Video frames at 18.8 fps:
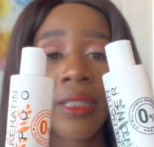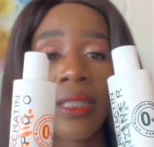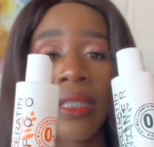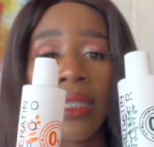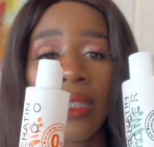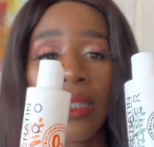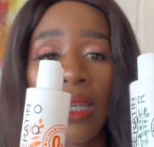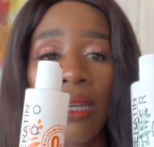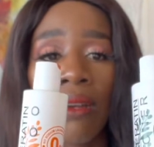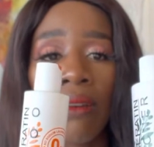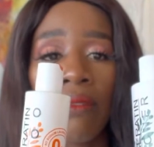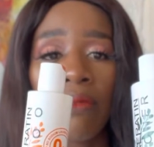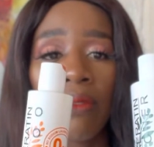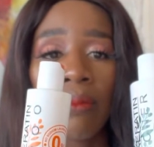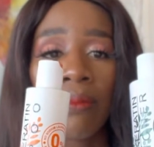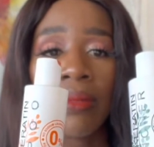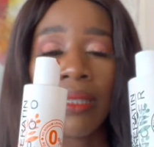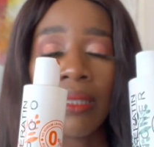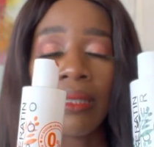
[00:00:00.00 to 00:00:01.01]
These I got
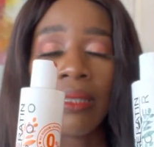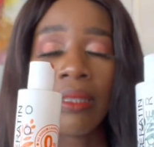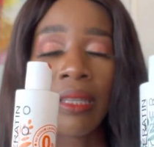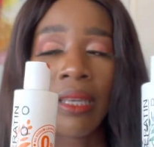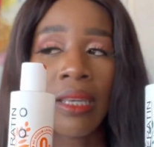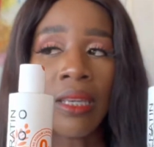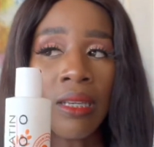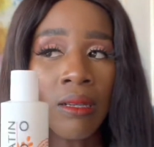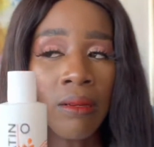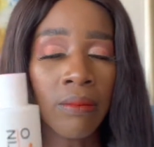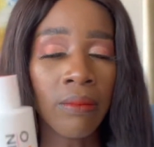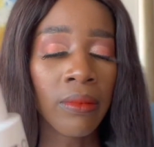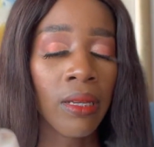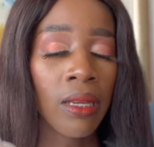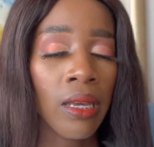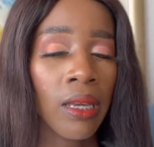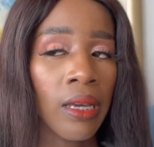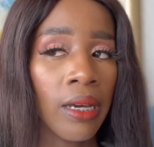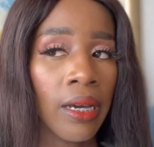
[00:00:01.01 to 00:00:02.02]
from Discount,
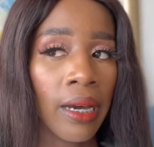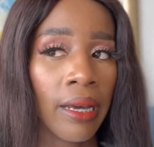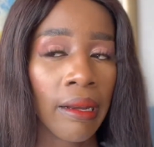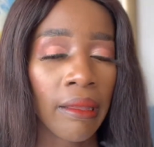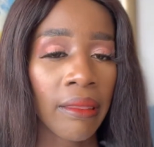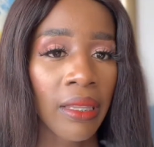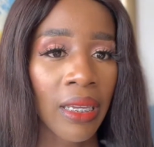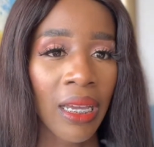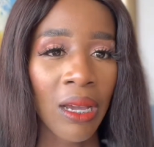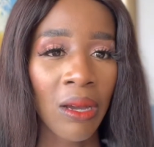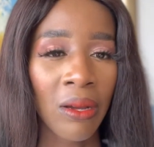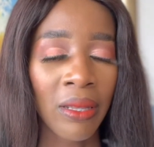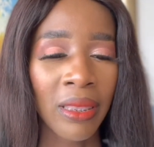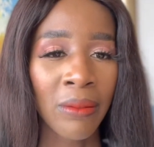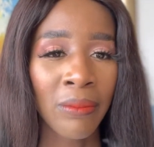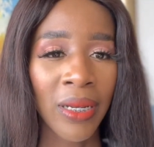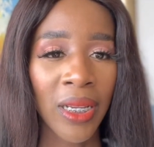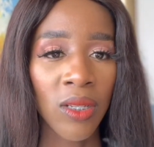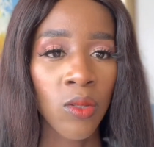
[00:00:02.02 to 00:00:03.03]
and I think I got
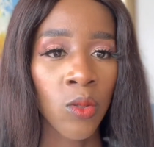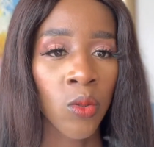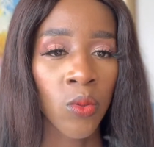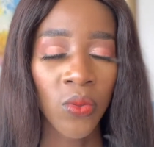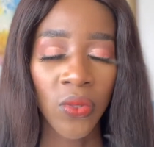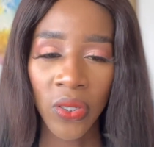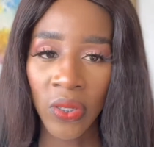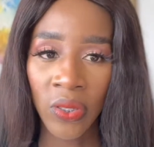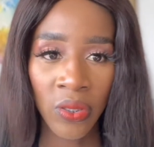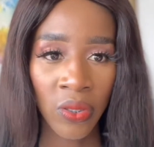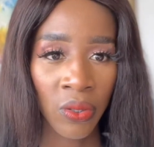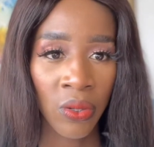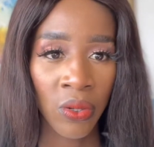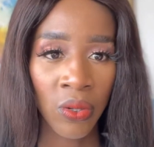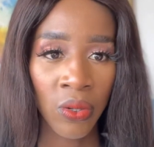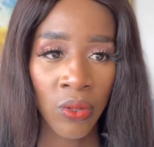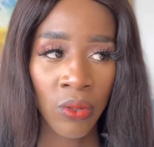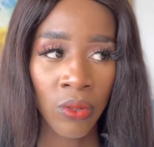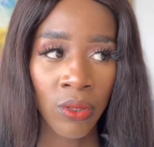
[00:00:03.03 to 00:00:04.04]
them like 2 years
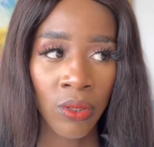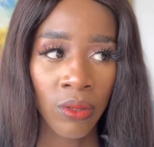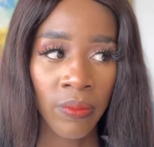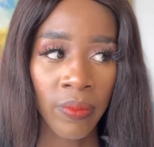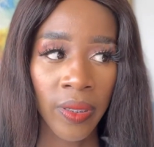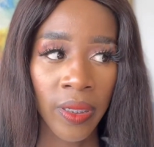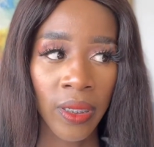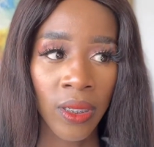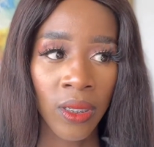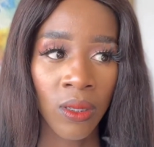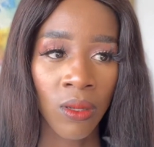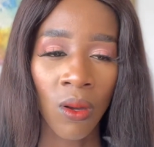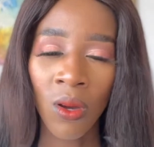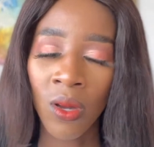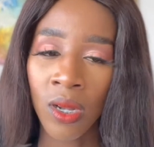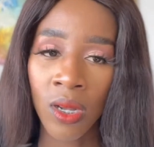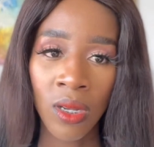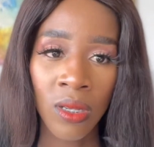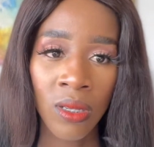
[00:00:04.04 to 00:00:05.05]
ago, to be
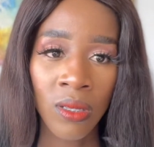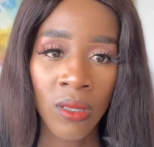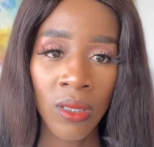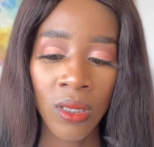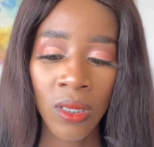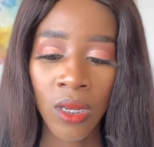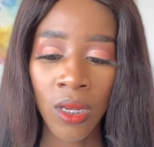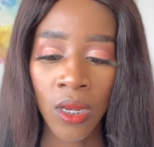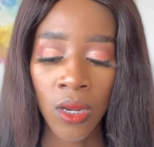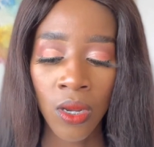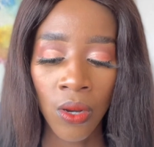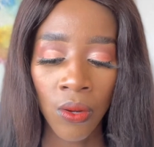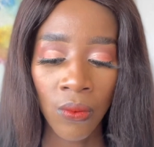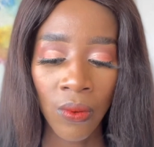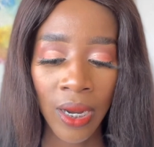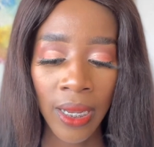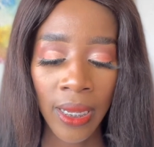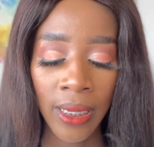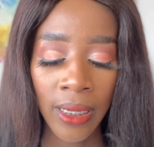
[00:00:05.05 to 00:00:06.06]
honest,
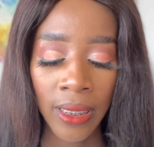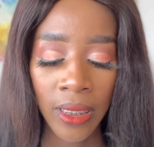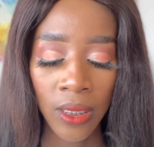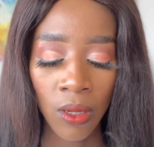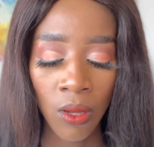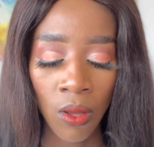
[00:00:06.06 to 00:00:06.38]
right?